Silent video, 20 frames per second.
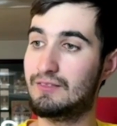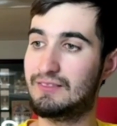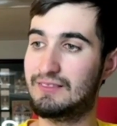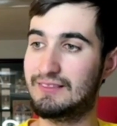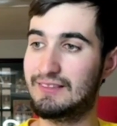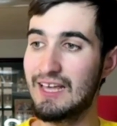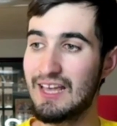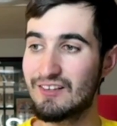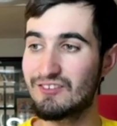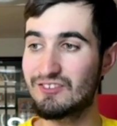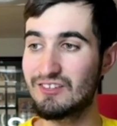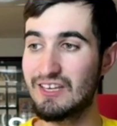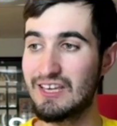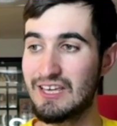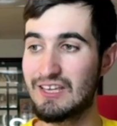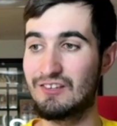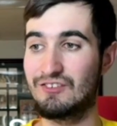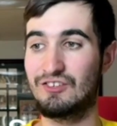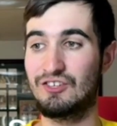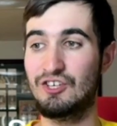This
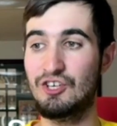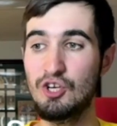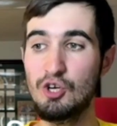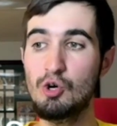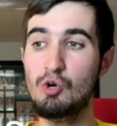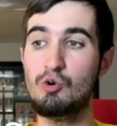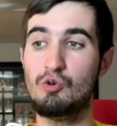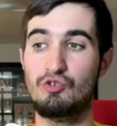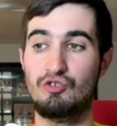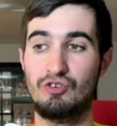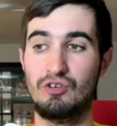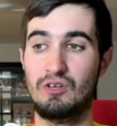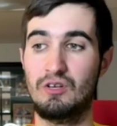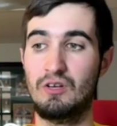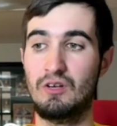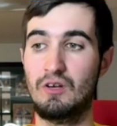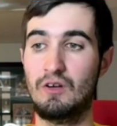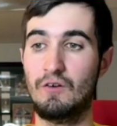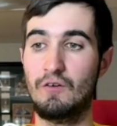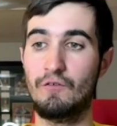is huge
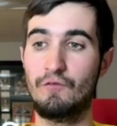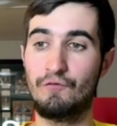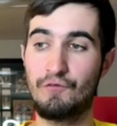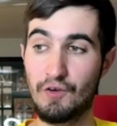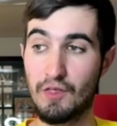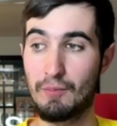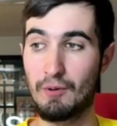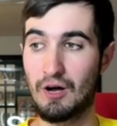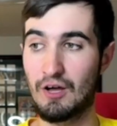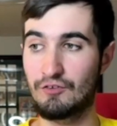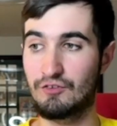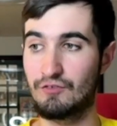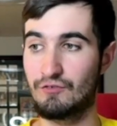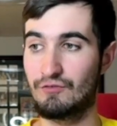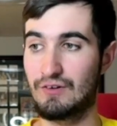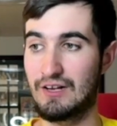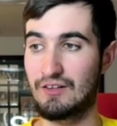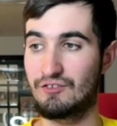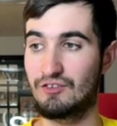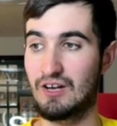for the Boston
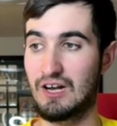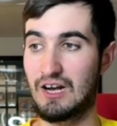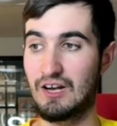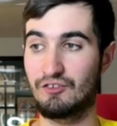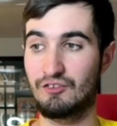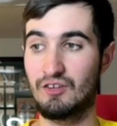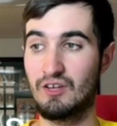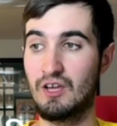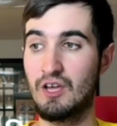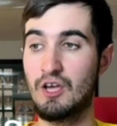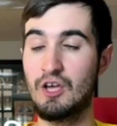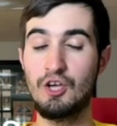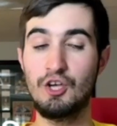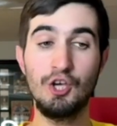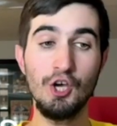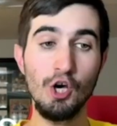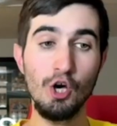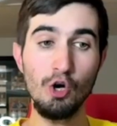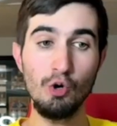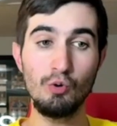Red Sox.
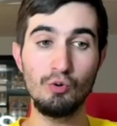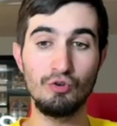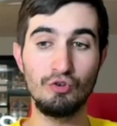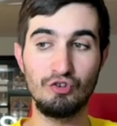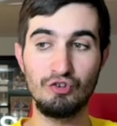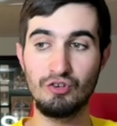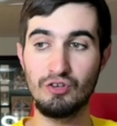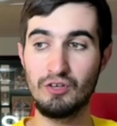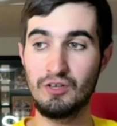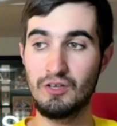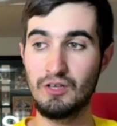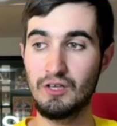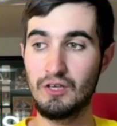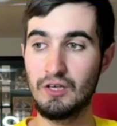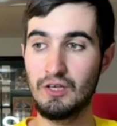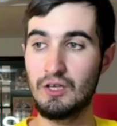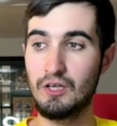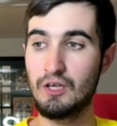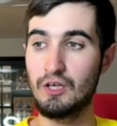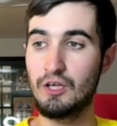Huge!
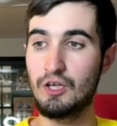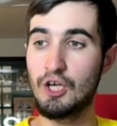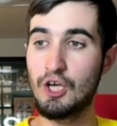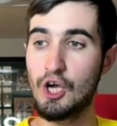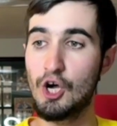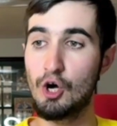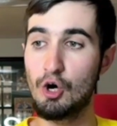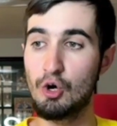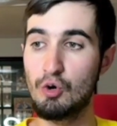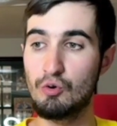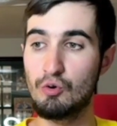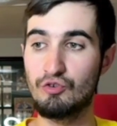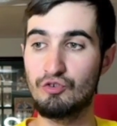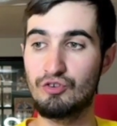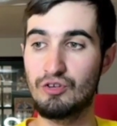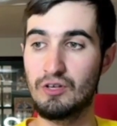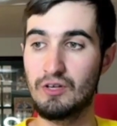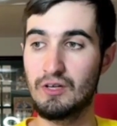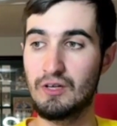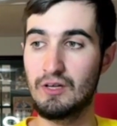
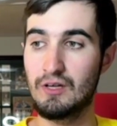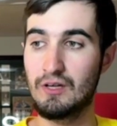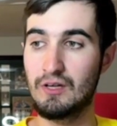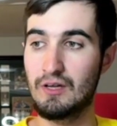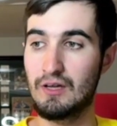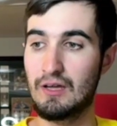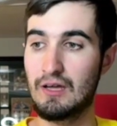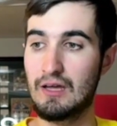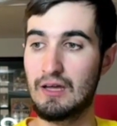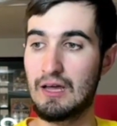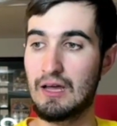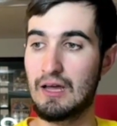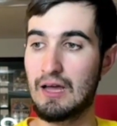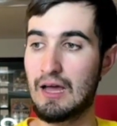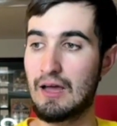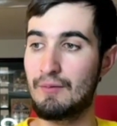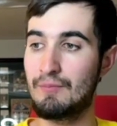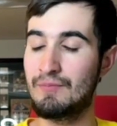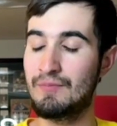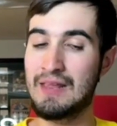Huge!
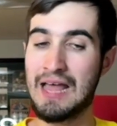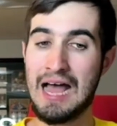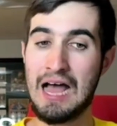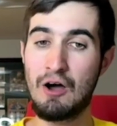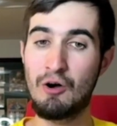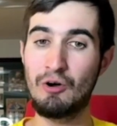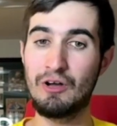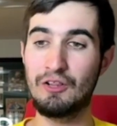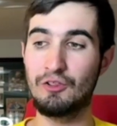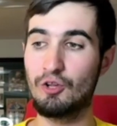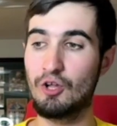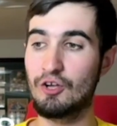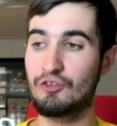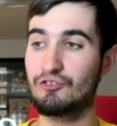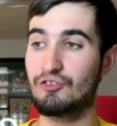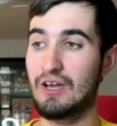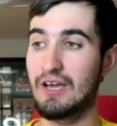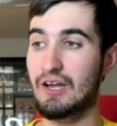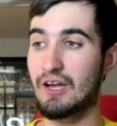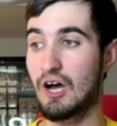Now it looks
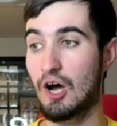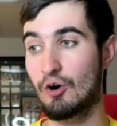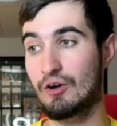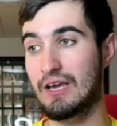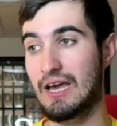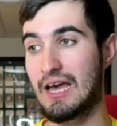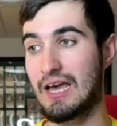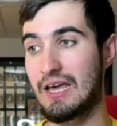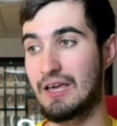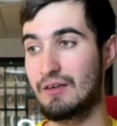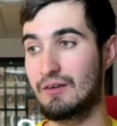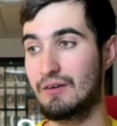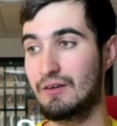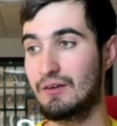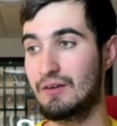like, okay,